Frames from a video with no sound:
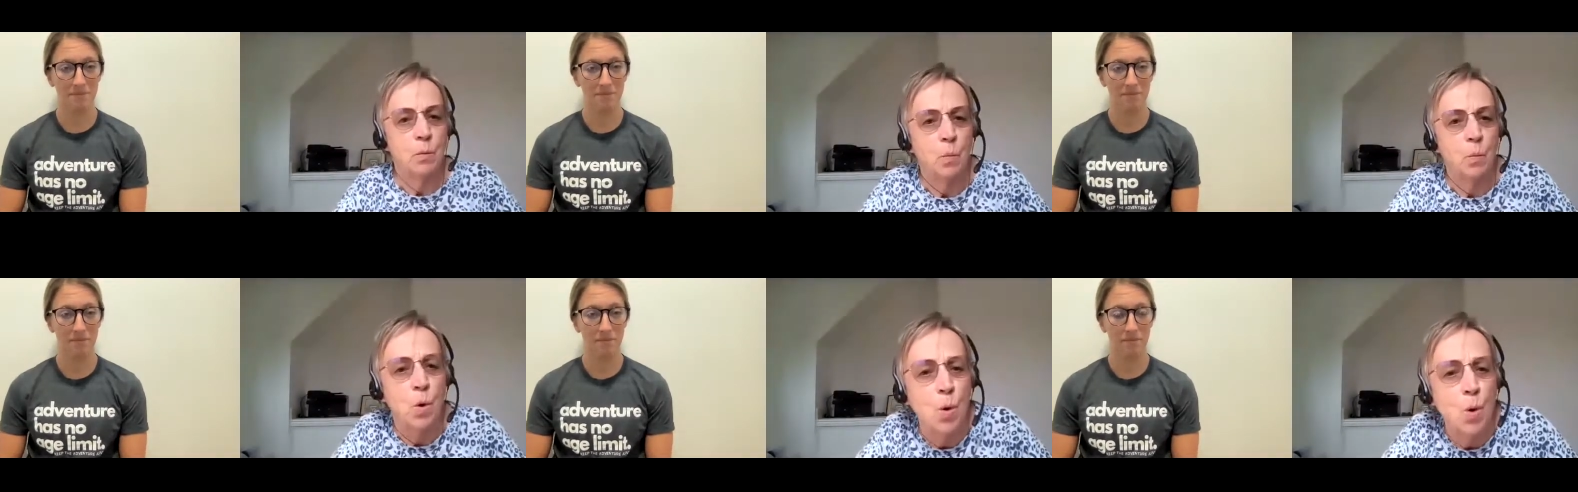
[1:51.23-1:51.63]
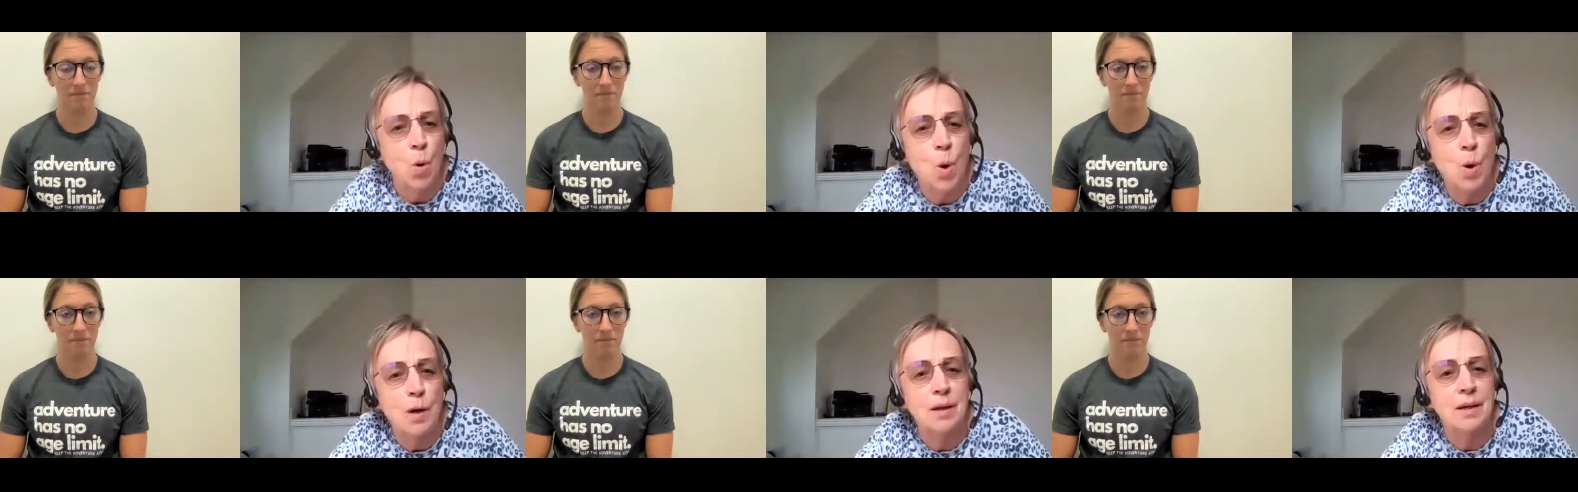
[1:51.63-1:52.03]

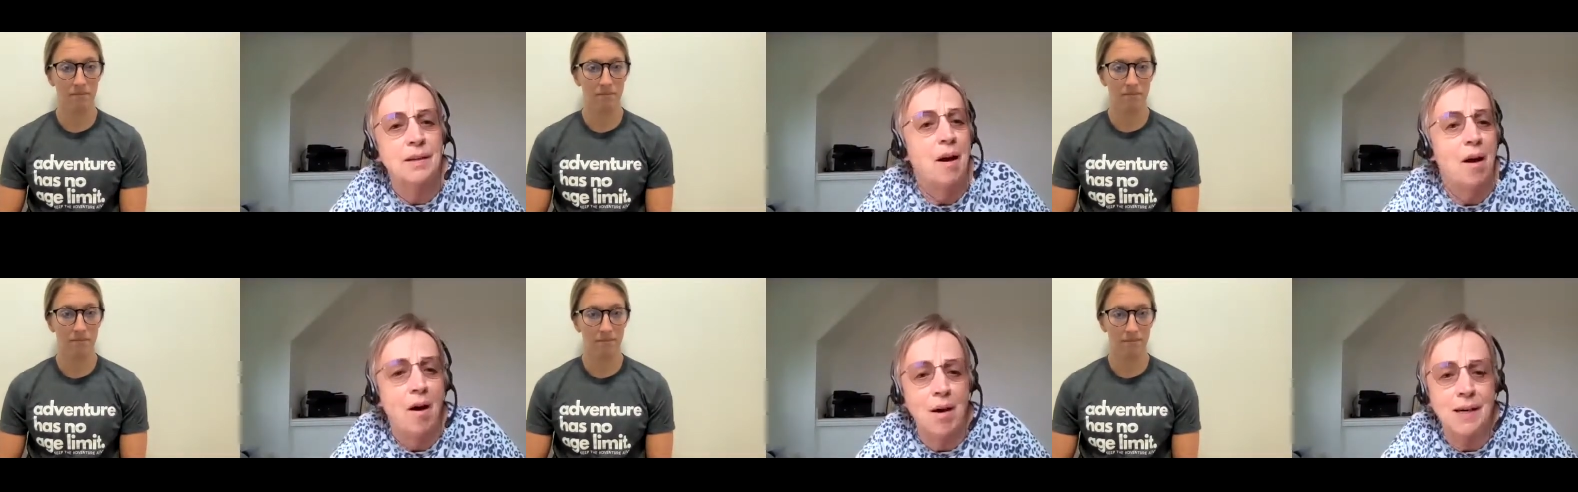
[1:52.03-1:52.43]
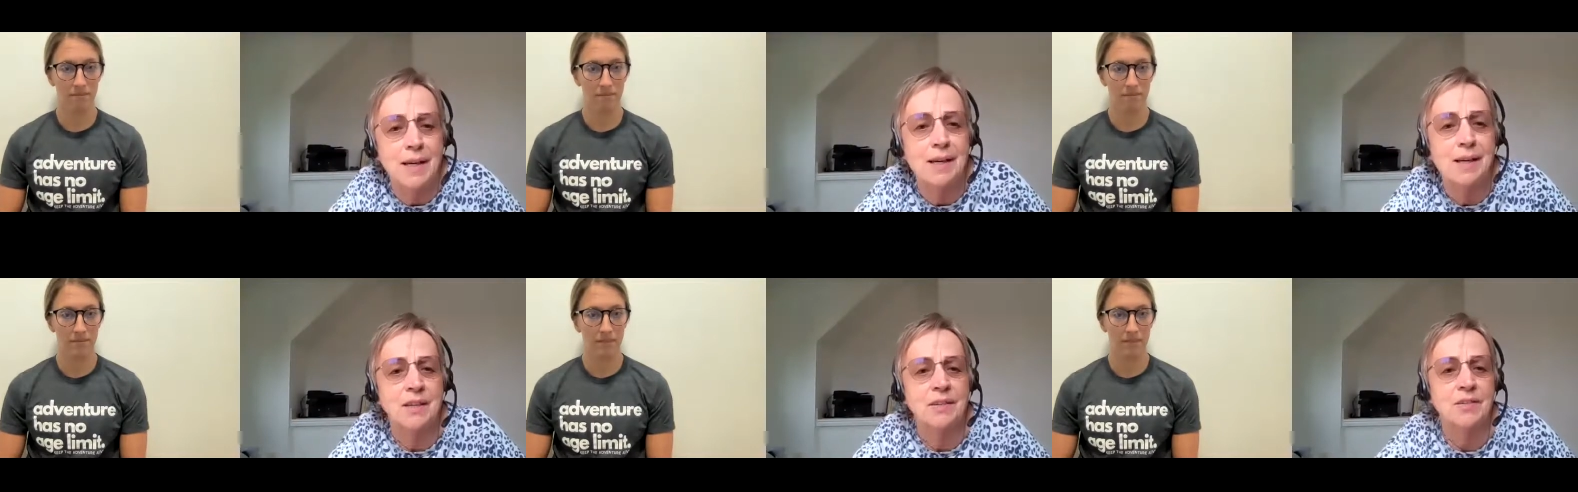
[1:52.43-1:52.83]
Speaker 1: walk and
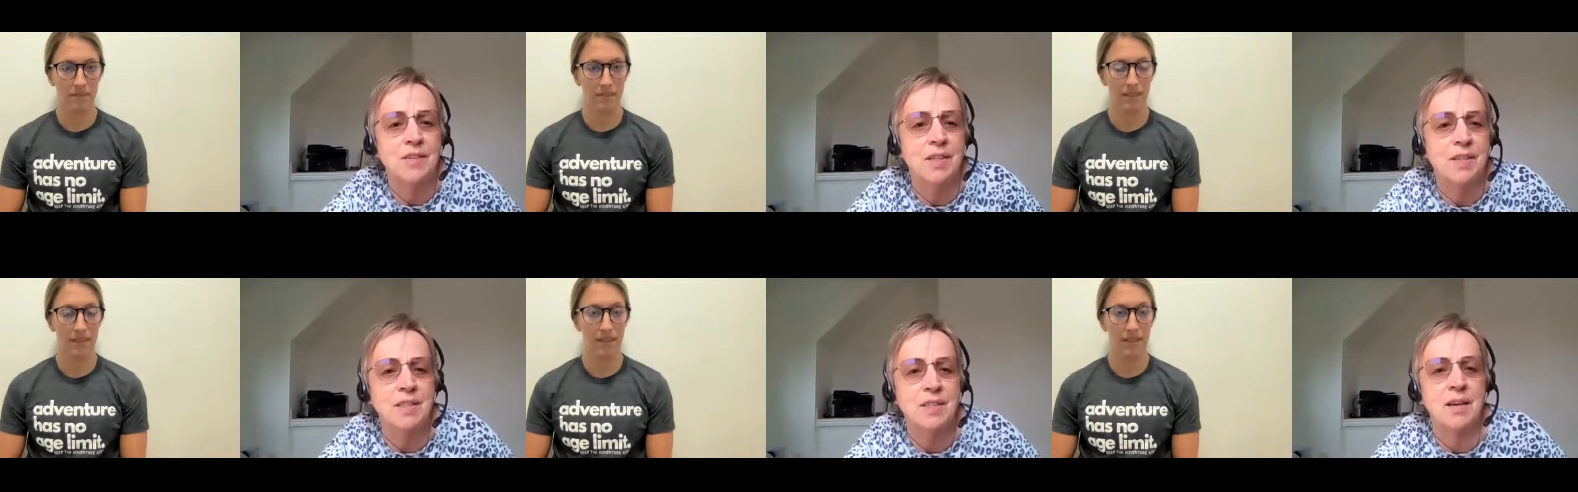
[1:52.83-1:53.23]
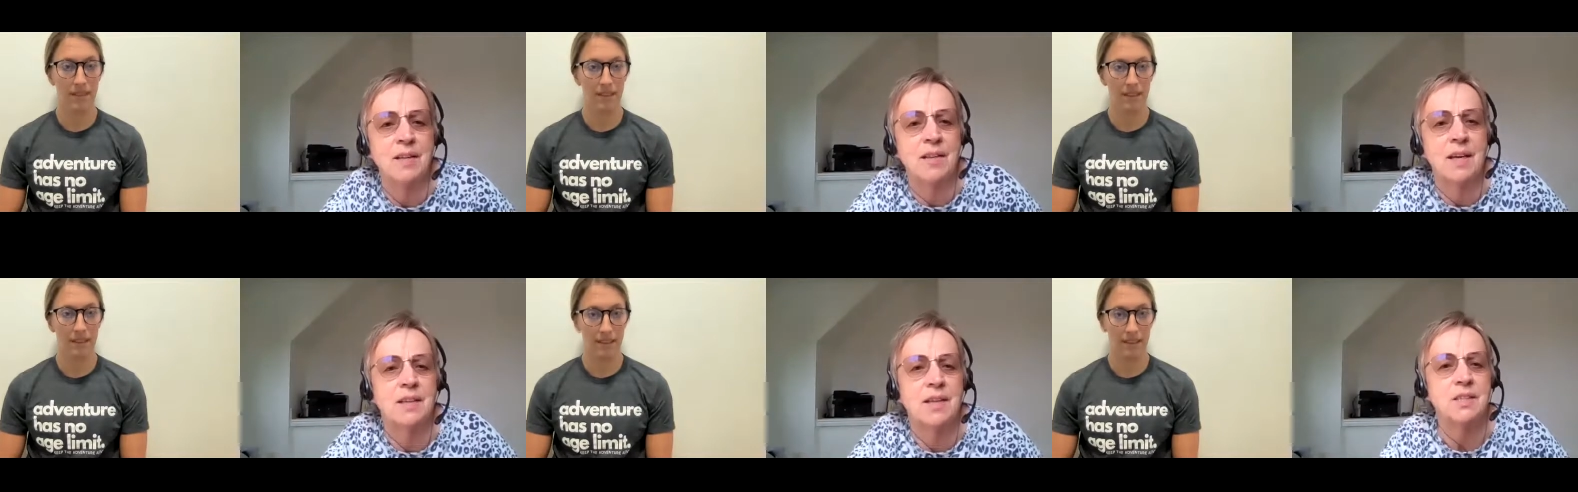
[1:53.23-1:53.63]
hike and things like that.